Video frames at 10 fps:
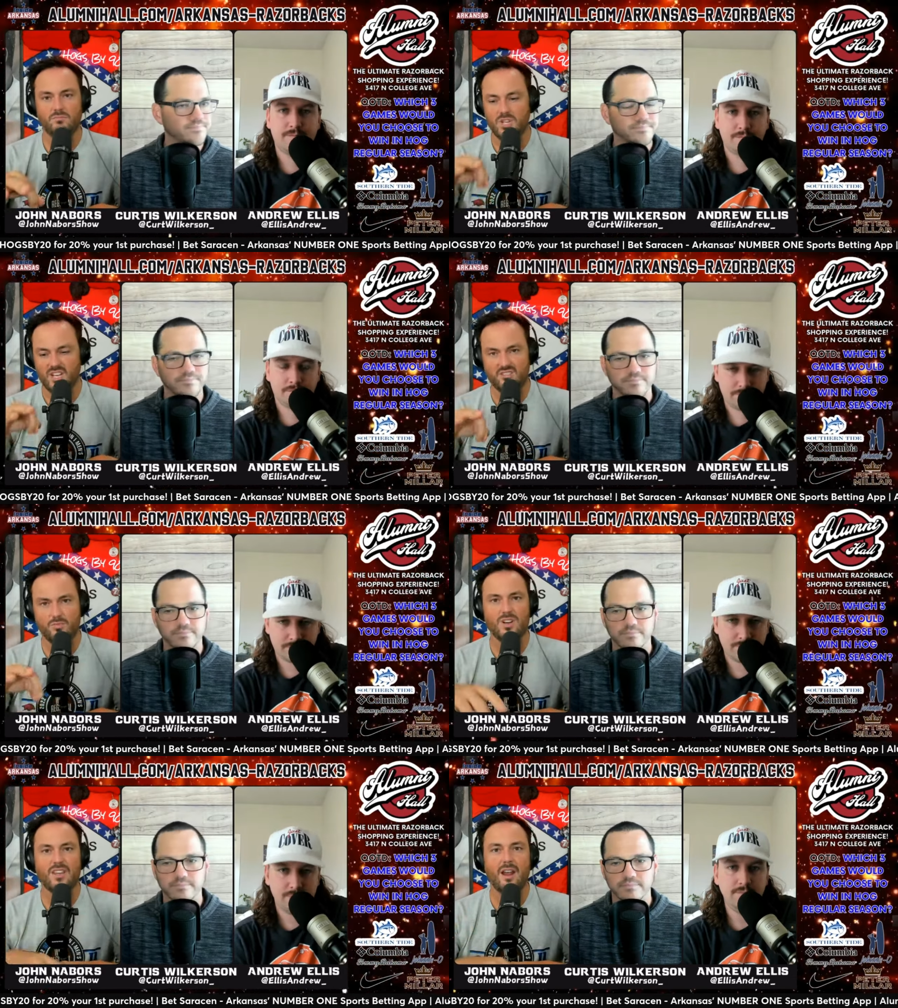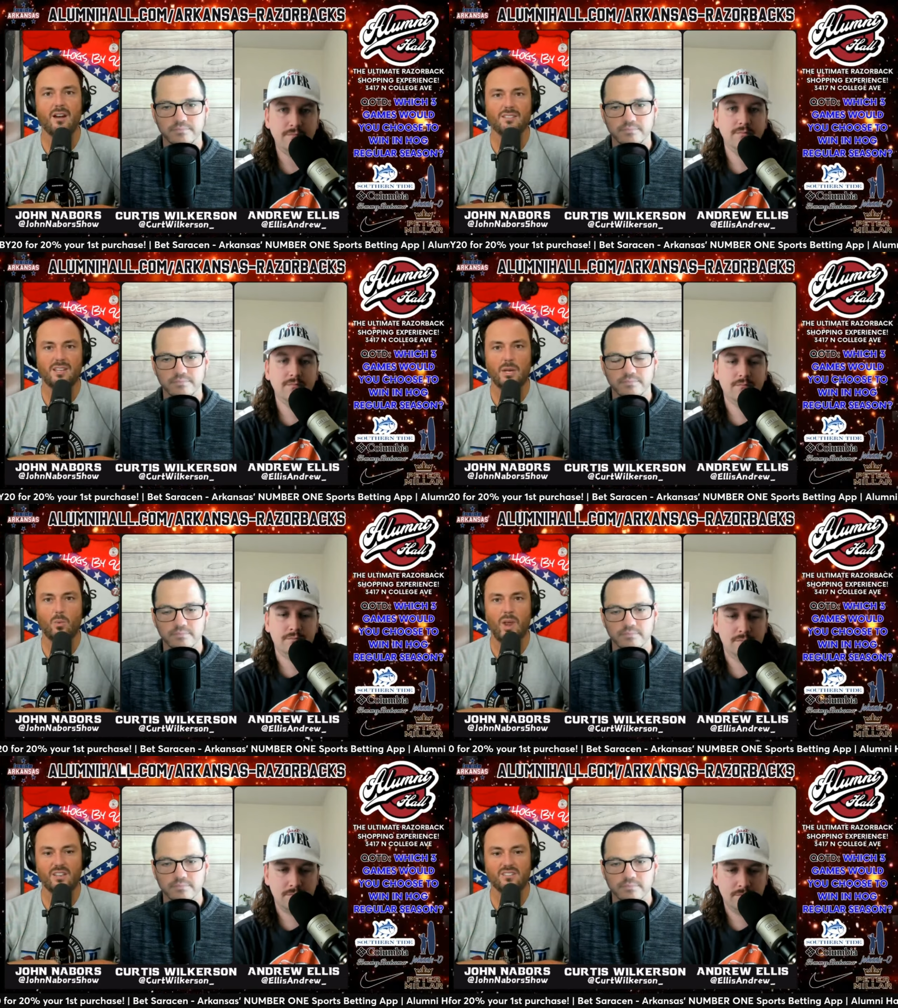Speaker 1: you get three guaranteed
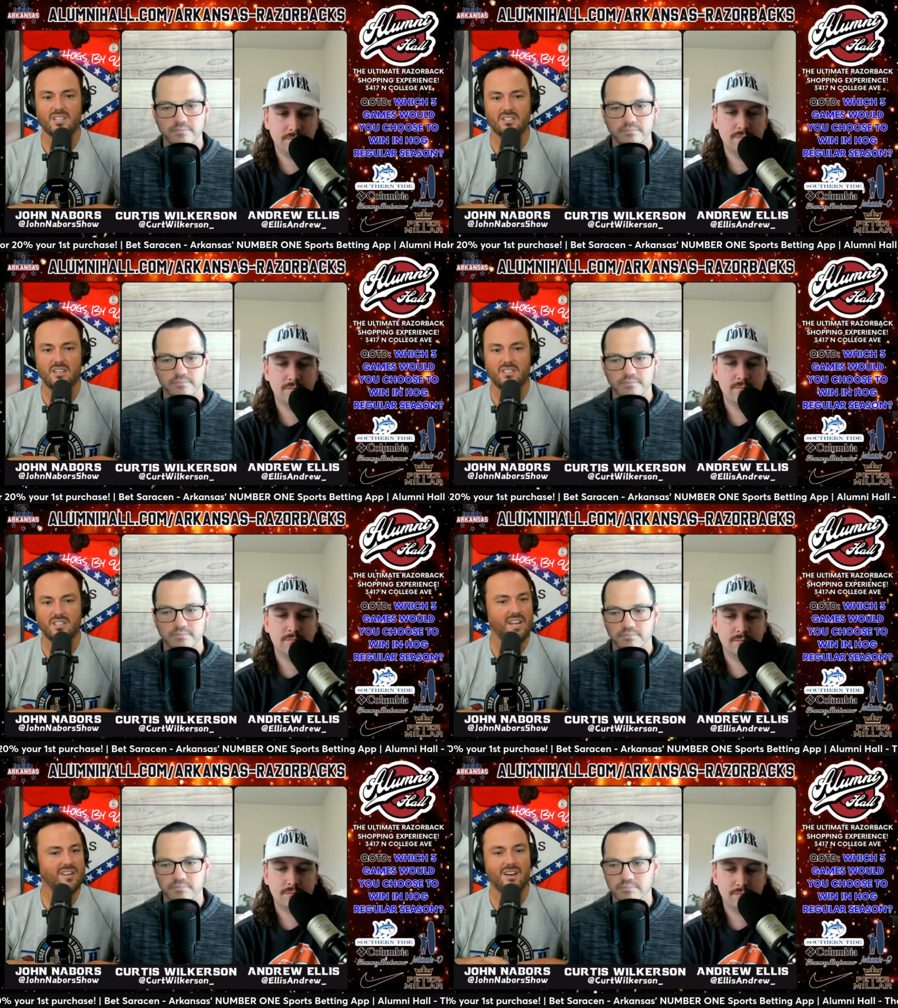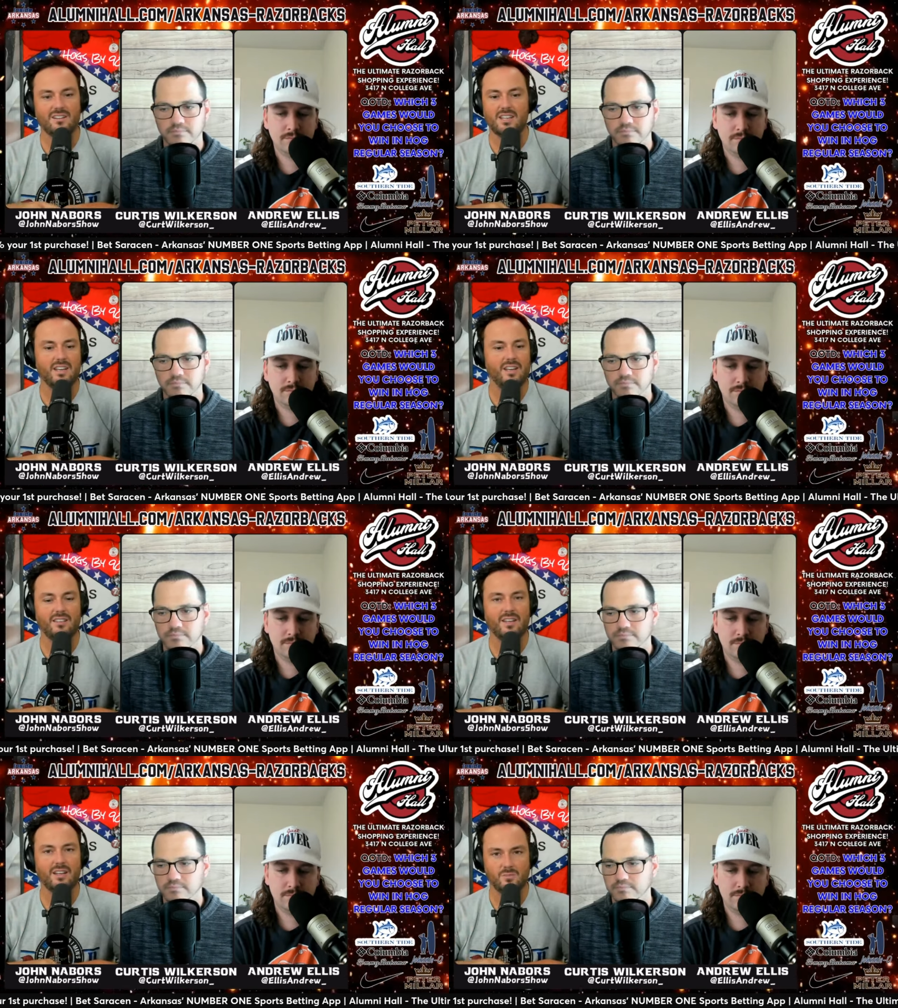wins this season, can't guarantee
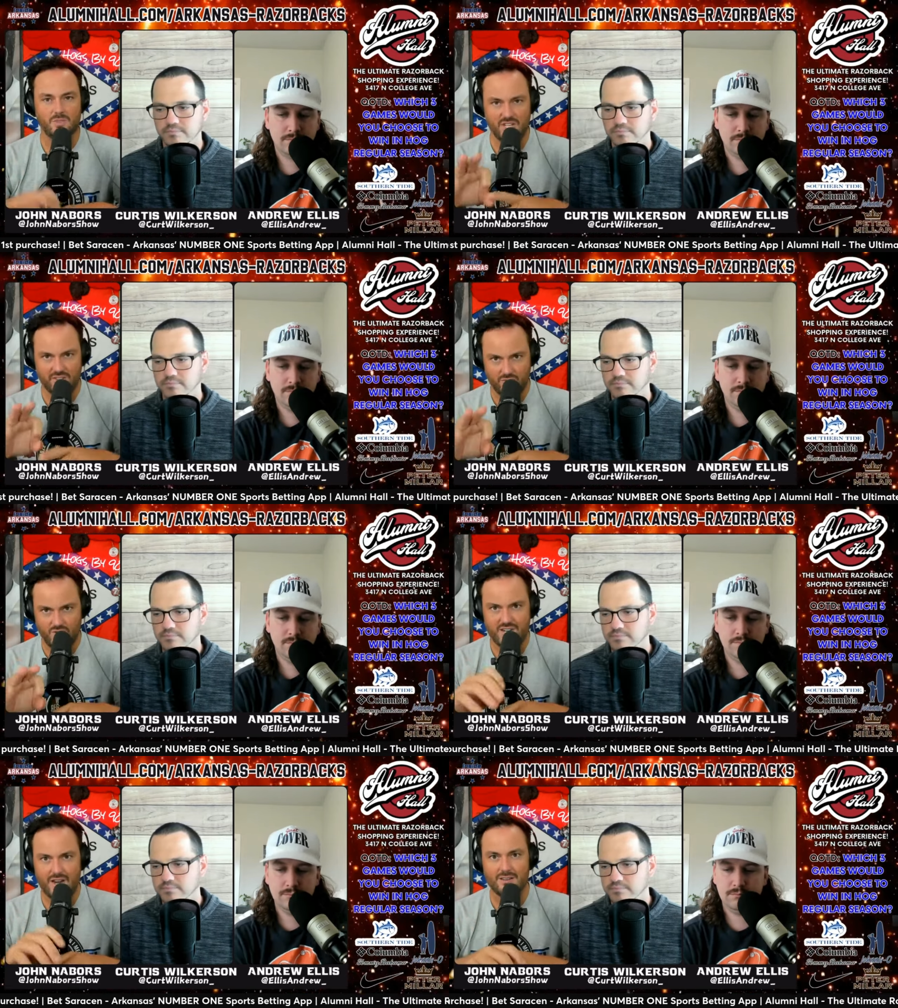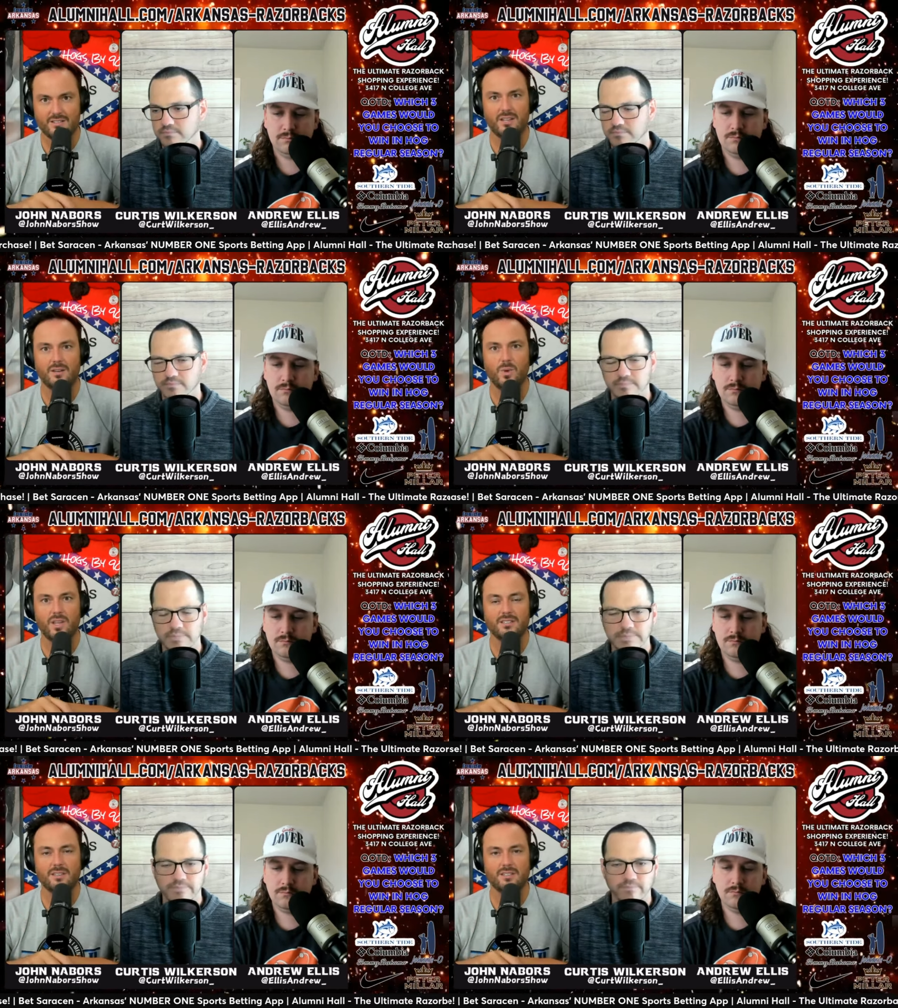anything else, but you get three guaranteed
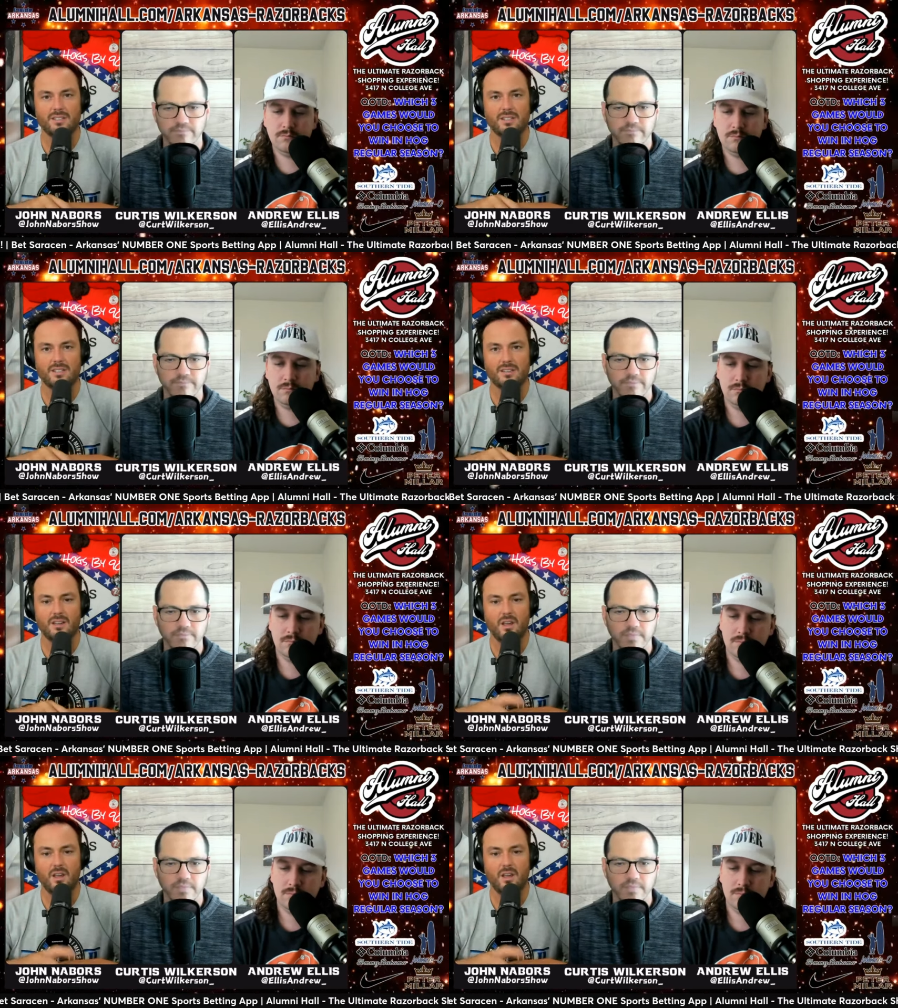wins this season,